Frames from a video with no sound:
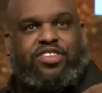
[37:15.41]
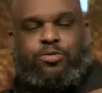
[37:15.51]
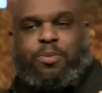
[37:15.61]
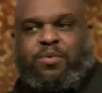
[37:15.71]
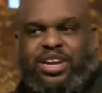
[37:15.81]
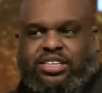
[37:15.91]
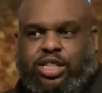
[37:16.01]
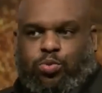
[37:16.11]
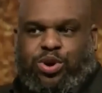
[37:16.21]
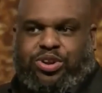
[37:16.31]
by the
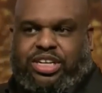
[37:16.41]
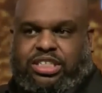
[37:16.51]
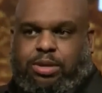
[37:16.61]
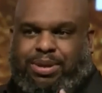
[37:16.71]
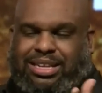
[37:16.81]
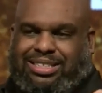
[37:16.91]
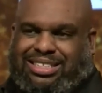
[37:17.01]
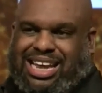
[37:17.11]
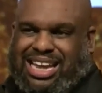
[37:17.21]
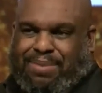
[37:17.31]
Spirit into the wilderness to
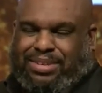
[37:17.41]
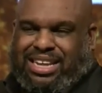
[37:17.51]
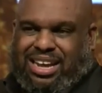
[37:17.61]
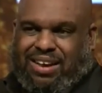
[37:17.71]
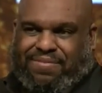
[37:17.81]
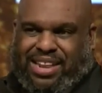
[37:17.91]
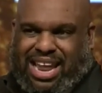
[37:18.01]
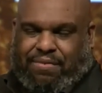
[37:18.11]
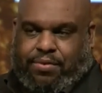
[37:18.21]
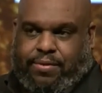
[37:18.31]
be tempted
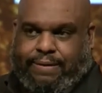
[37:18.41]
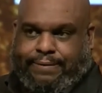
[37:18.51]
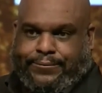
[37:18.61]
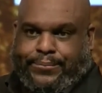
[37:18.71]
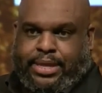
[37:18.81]
of the devil.